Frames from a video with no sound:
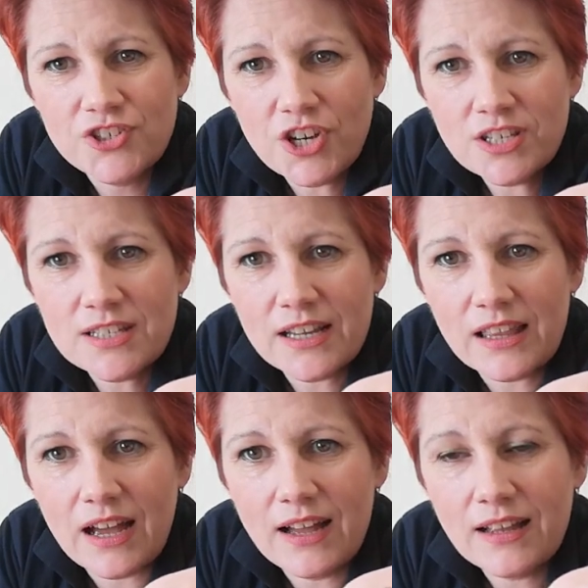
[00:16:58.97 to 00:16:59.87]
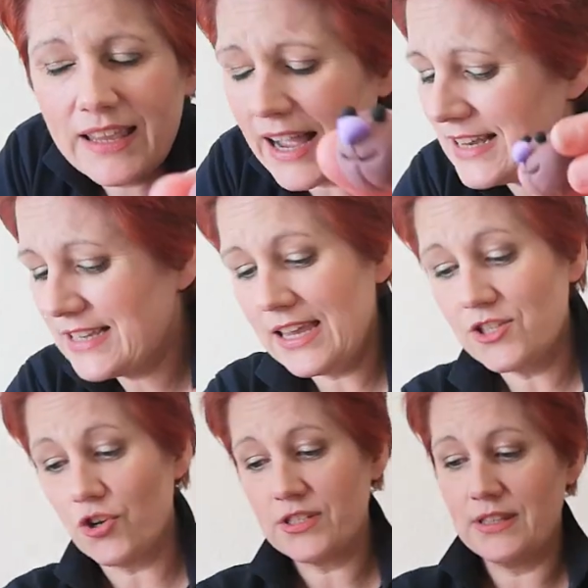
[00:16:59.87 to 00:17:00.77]
Just like that. Guys, he
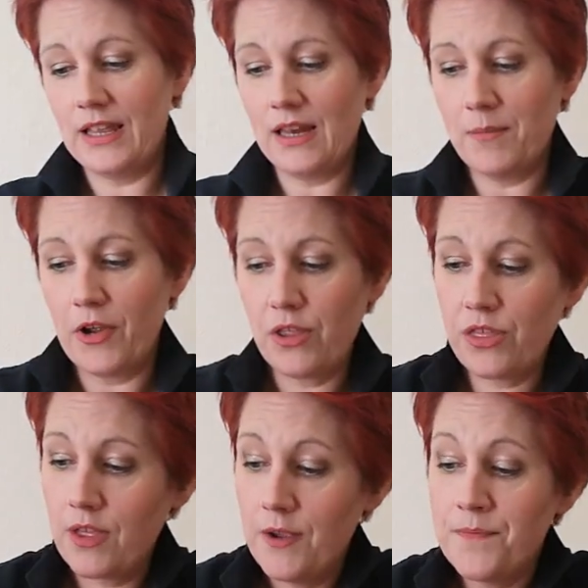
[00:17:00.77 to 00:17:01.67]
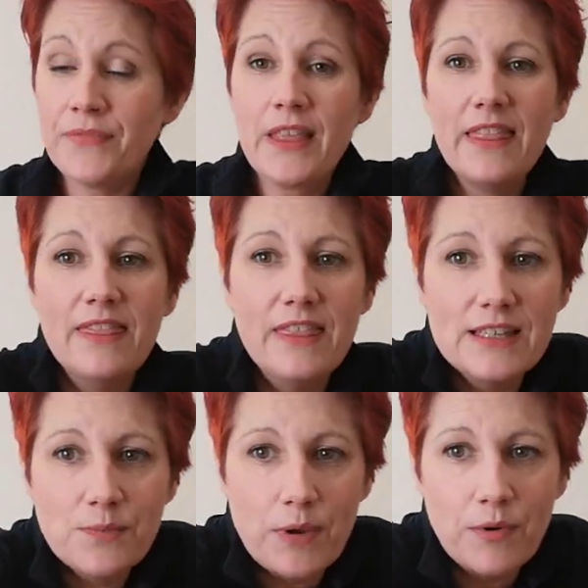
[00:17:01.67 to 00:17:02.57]
doesn't need a mouth.
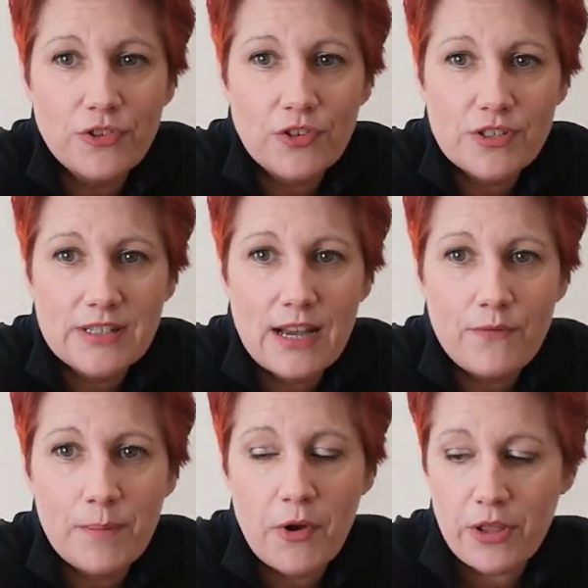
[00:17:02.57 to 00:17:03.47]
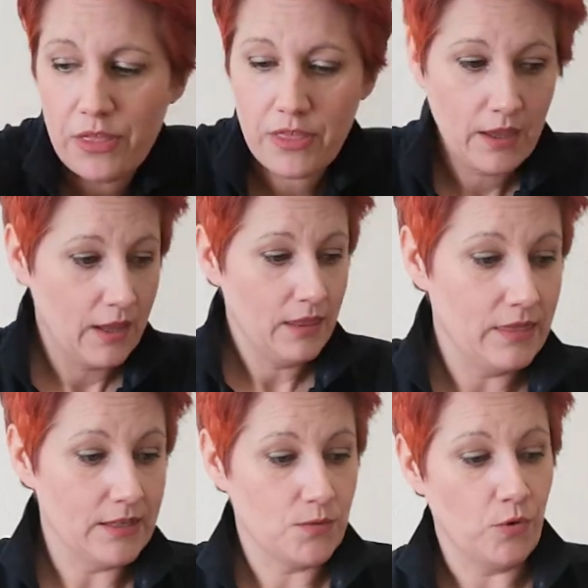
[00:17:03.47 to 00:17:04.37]
This wee one doesn't have a mouth.
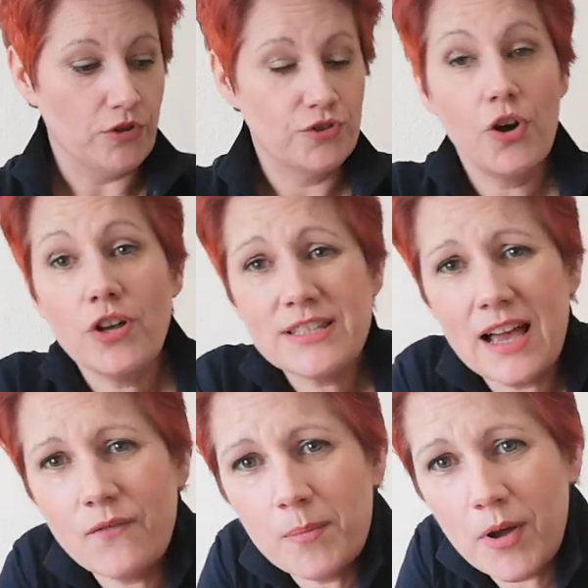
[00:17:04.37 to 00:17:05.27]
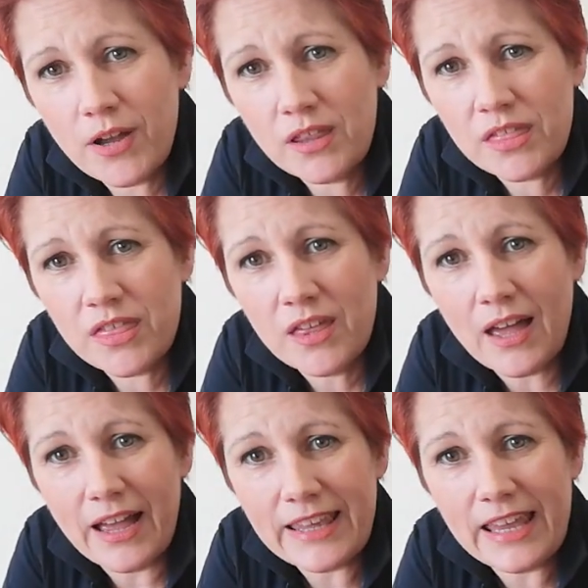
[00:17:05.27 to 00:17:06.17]
This one does have a mouth.
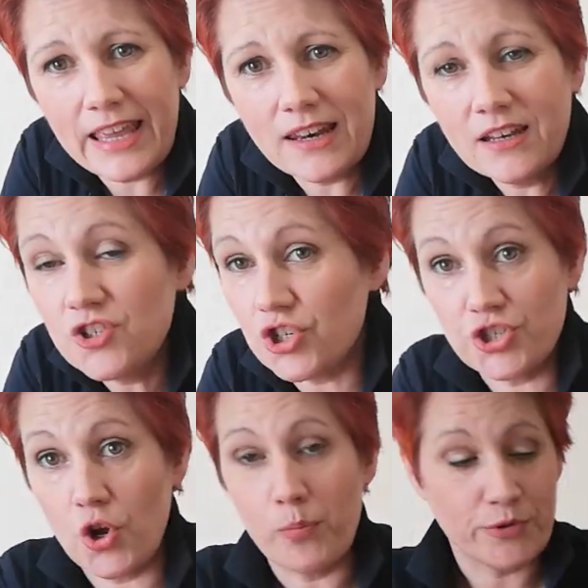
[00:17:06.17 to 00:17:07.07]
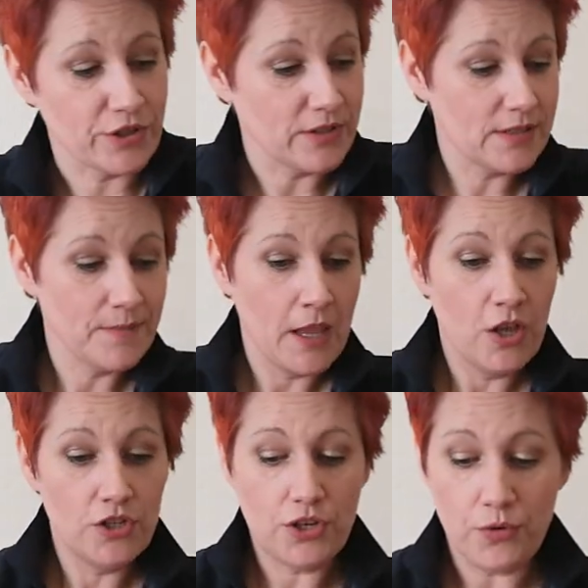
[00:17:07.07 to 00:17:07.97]
Again, just options.
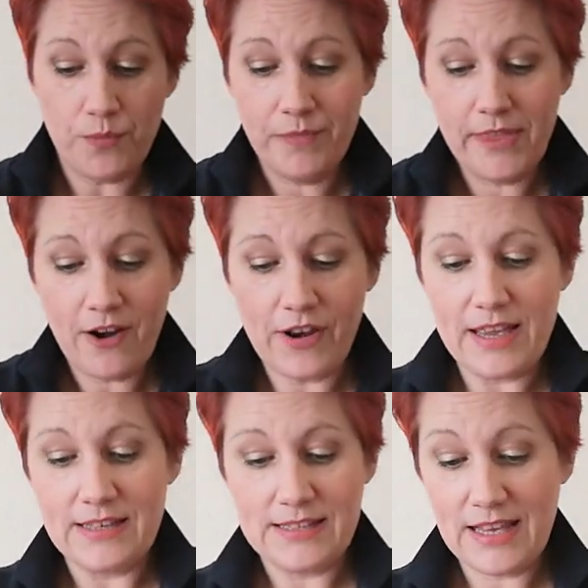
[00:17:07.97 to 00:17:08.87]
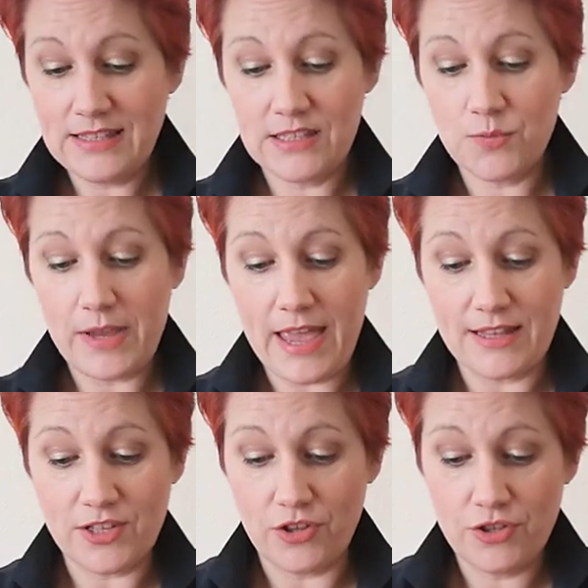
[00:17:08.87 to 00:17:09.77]
So there he is. That's his wee
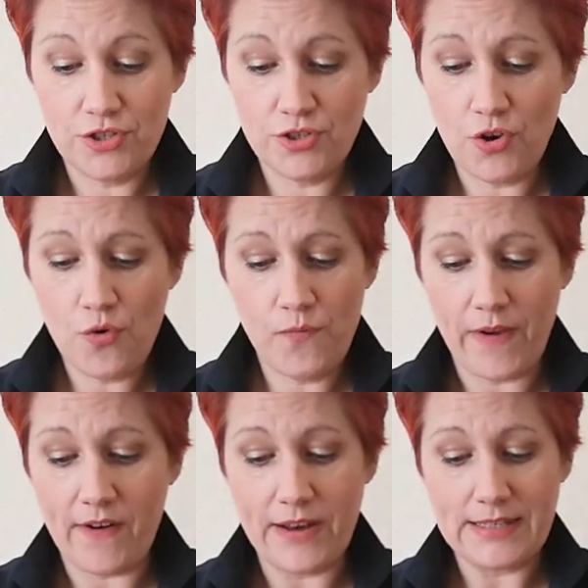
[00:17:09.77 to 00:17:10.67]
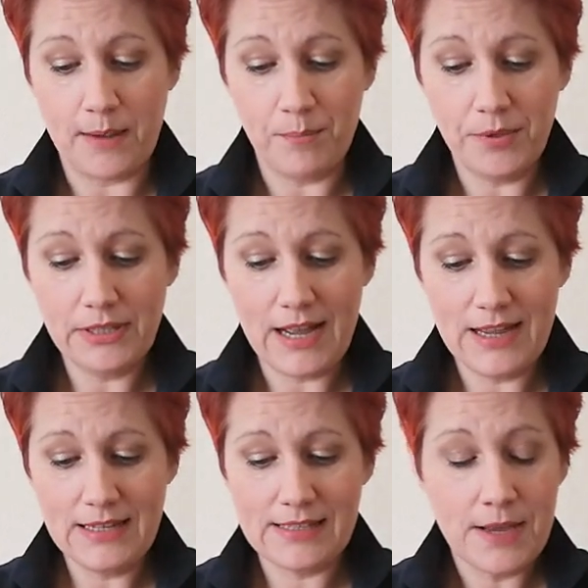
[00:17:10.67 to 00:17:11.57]
head done. So very simple,
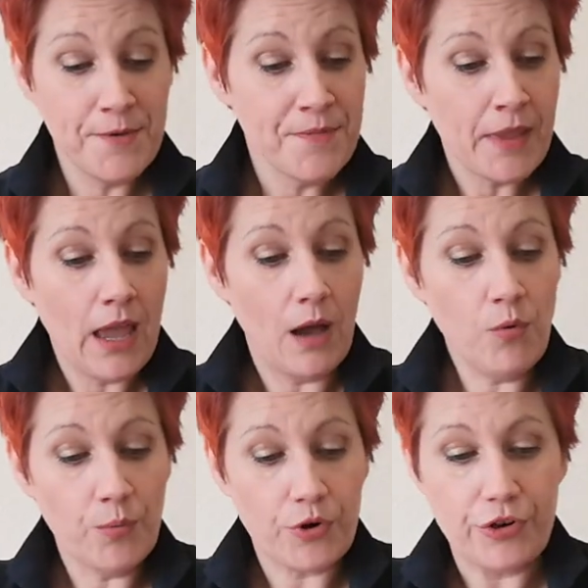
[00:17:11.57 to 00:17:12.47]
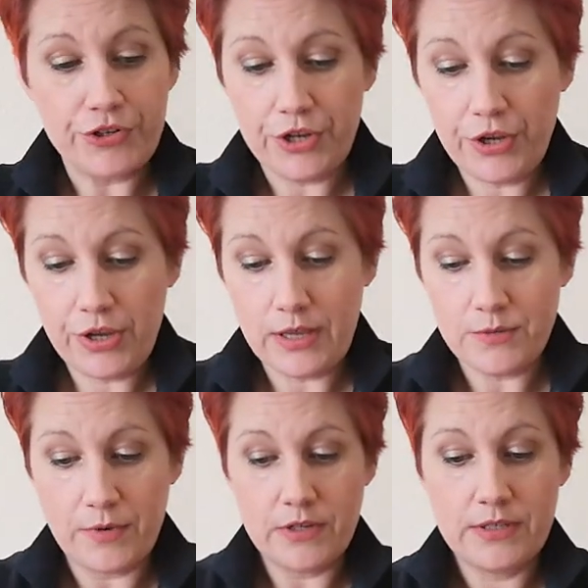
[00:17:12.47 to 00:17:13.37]
guys. And what we're going to do
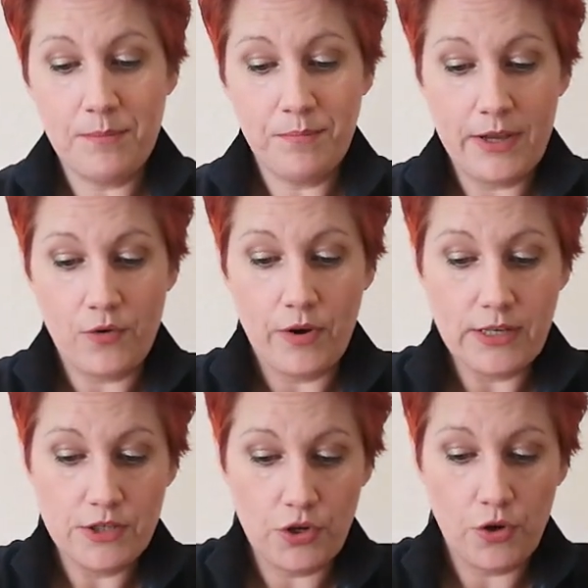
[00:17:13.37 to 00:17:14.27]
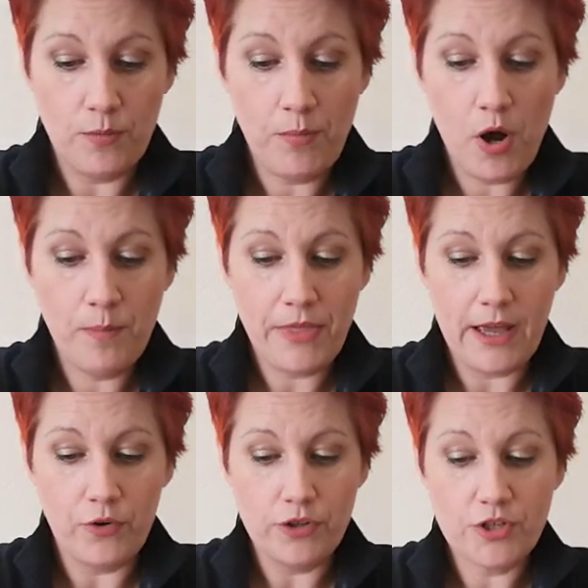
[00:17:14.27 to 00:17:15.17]
is we're simply going to pop
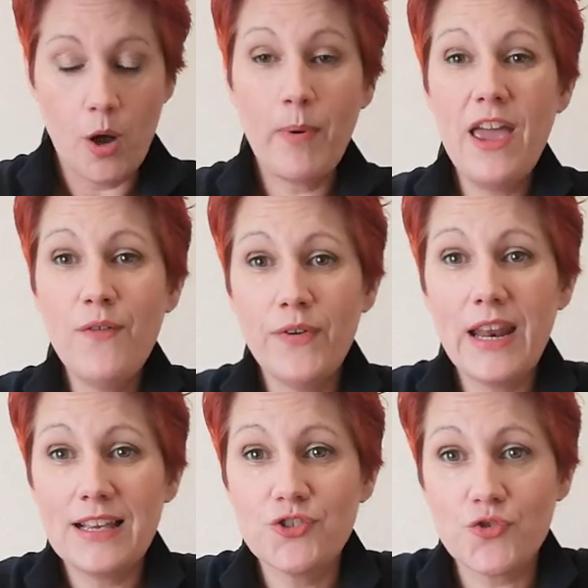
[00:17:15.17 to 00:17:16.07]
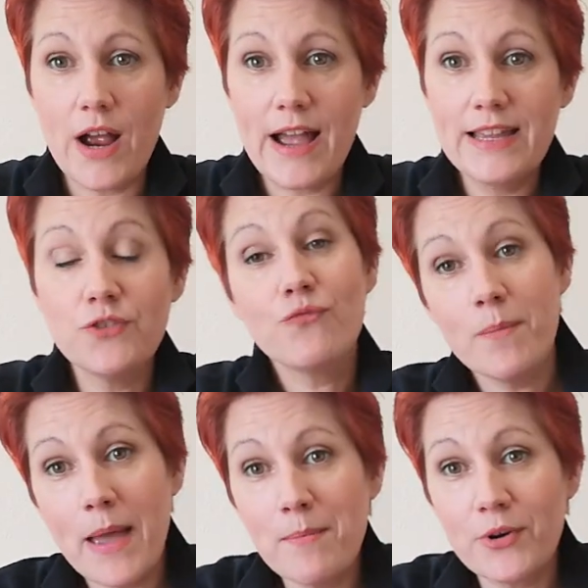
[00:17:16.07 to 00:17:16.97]
that on top. If it has dried,
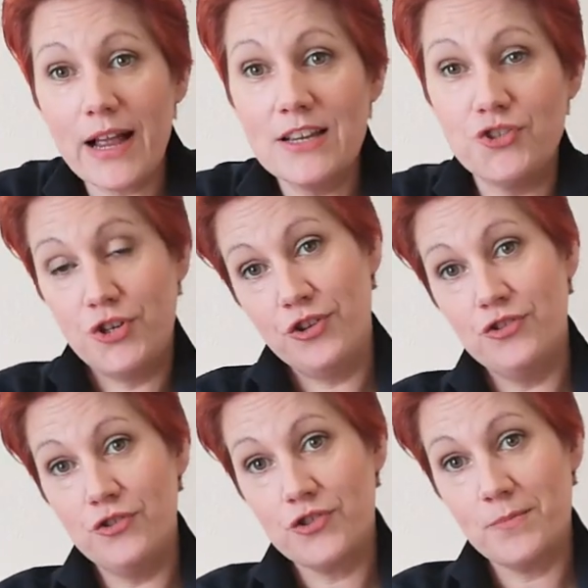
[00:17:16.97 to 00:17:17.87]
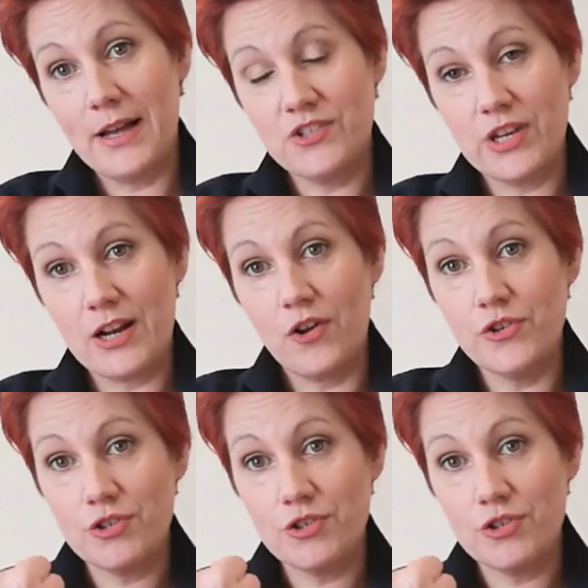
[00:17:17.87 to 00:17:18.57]
remember, guys, you can use your magic glue.